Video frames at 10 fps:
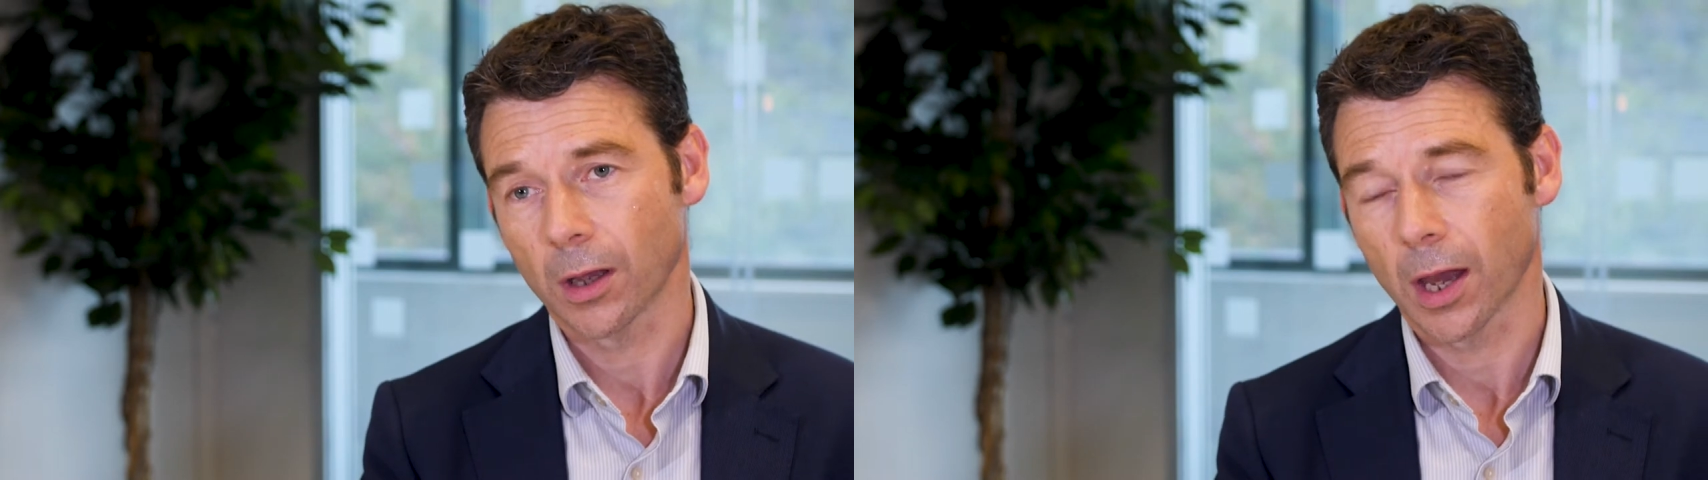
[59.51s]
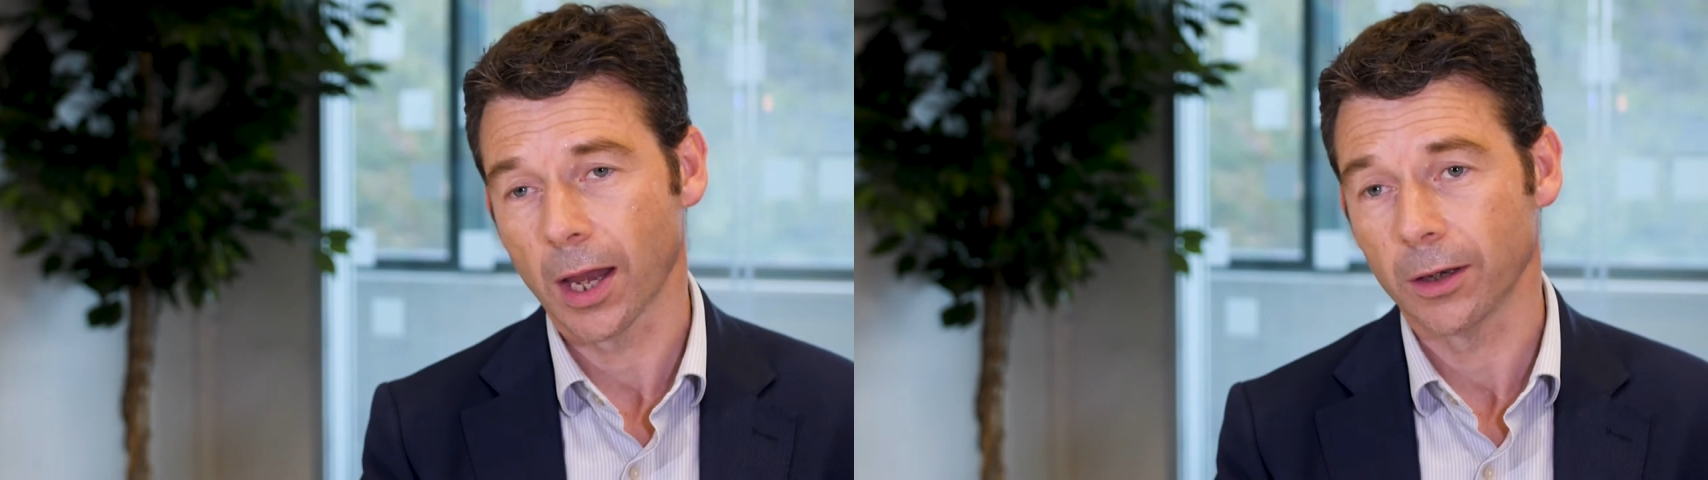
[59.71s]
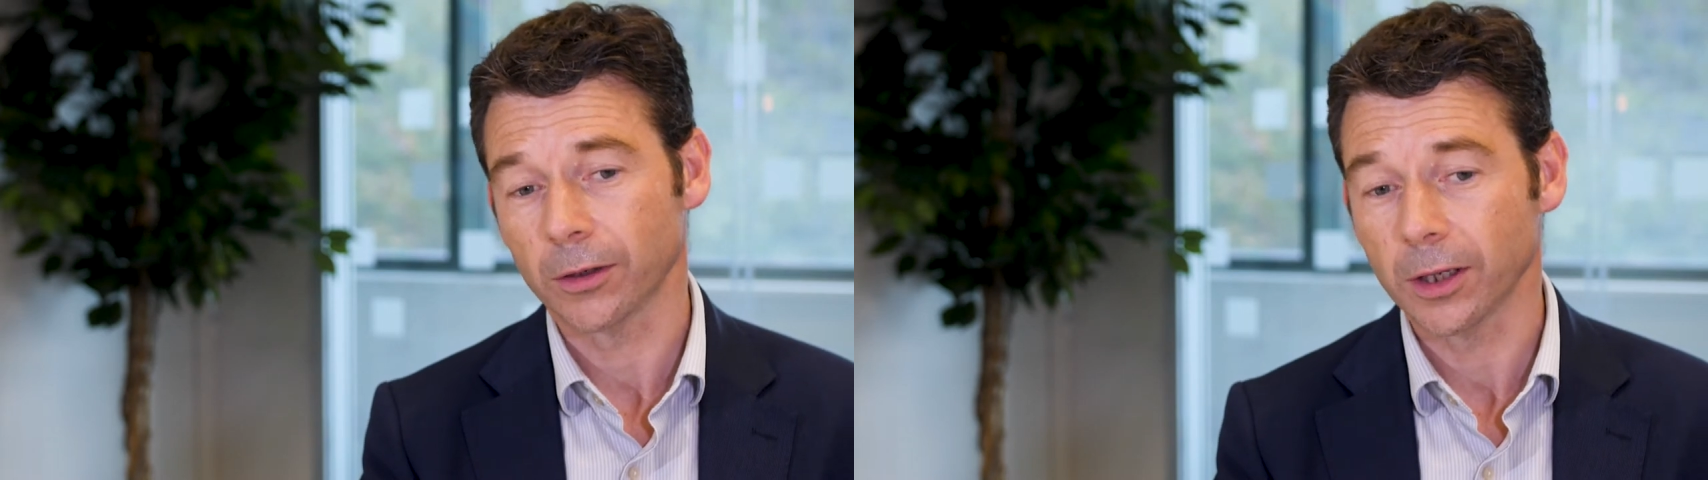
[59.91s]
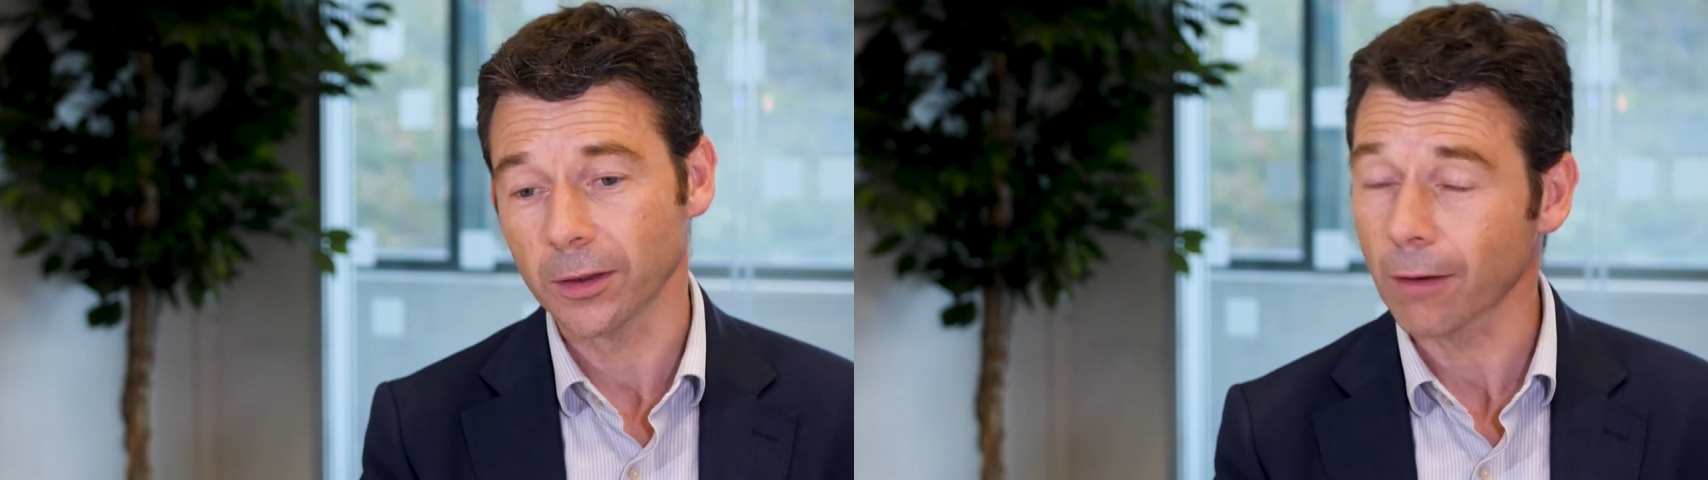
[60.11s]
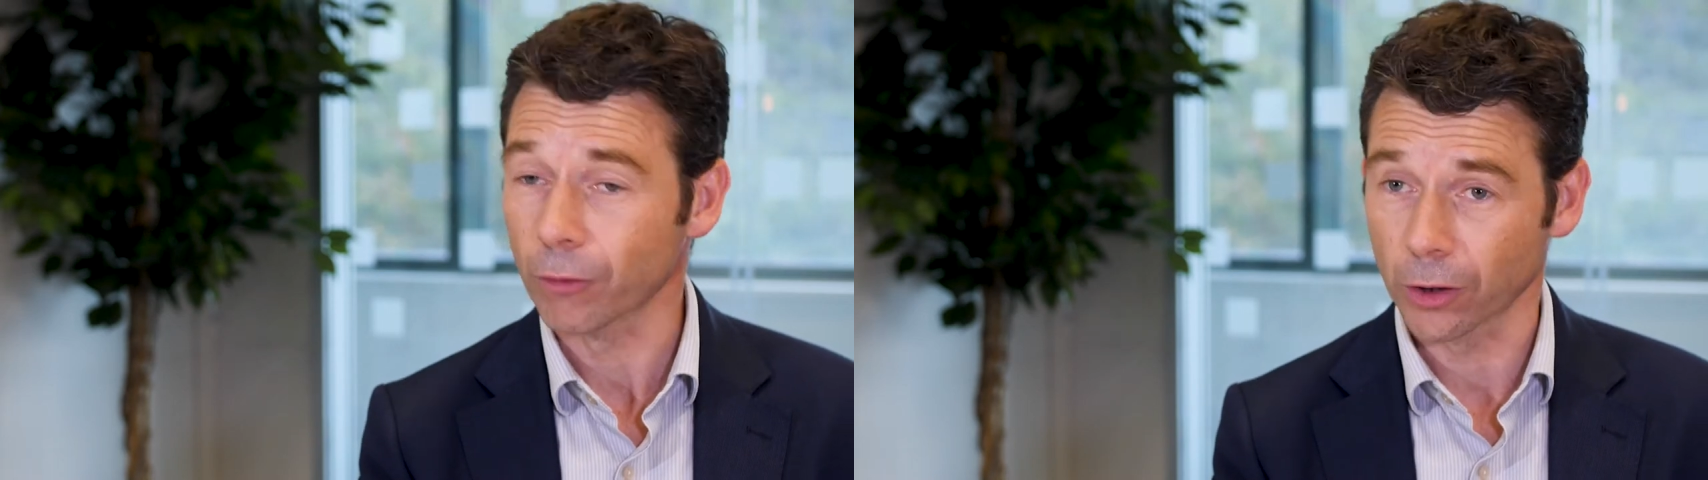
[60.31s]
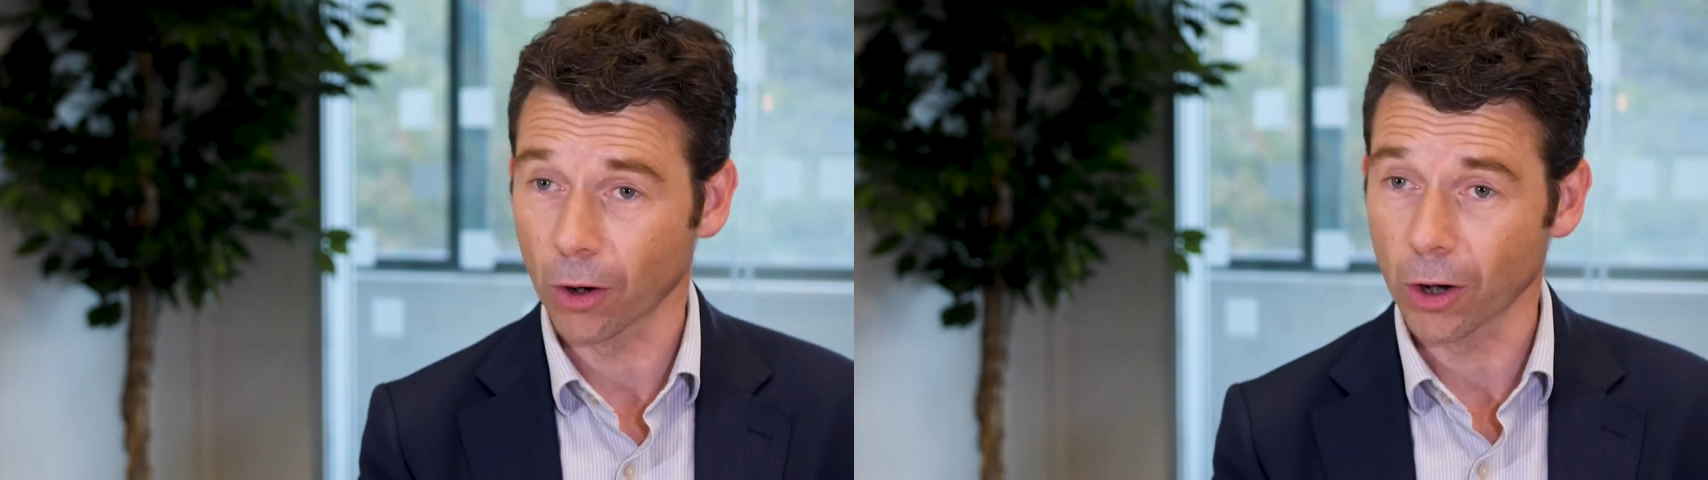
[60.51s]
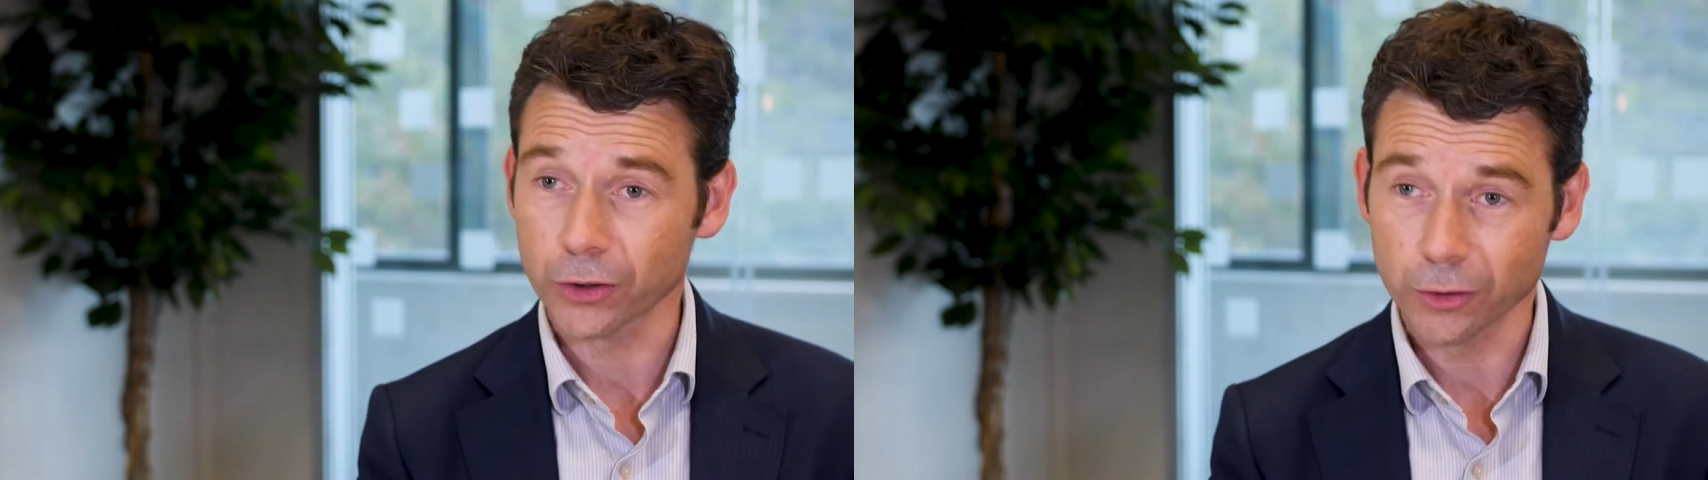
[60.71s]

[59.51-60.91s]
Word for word: And in that regard,